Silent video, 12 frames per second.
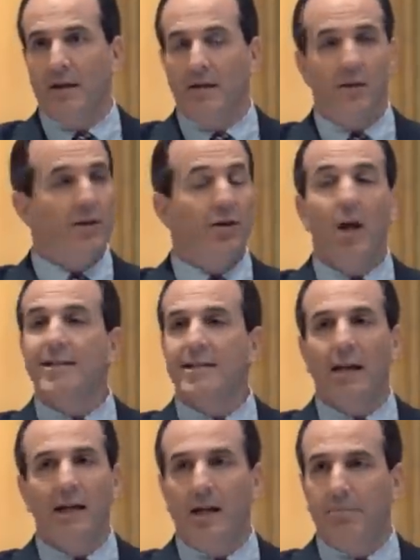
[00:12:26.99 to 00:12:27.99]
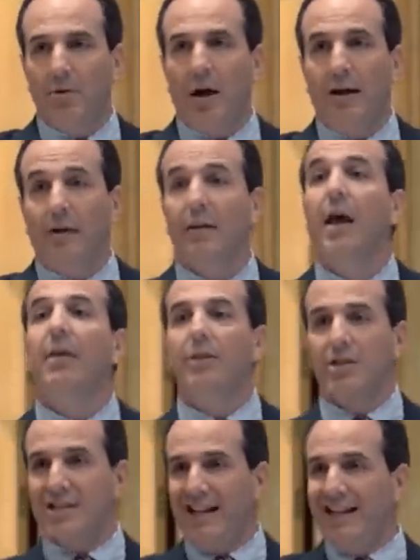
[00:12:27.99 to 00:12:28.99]
They're not selling a product,
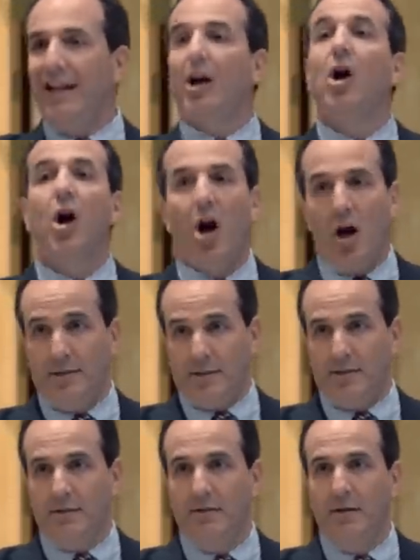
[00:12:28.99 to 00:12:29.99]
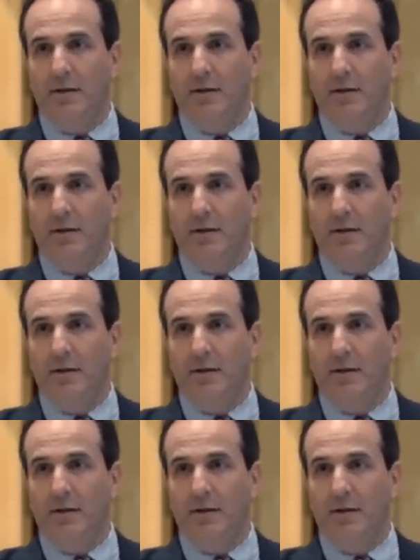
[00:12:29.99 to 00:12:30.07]
they're selling a cause,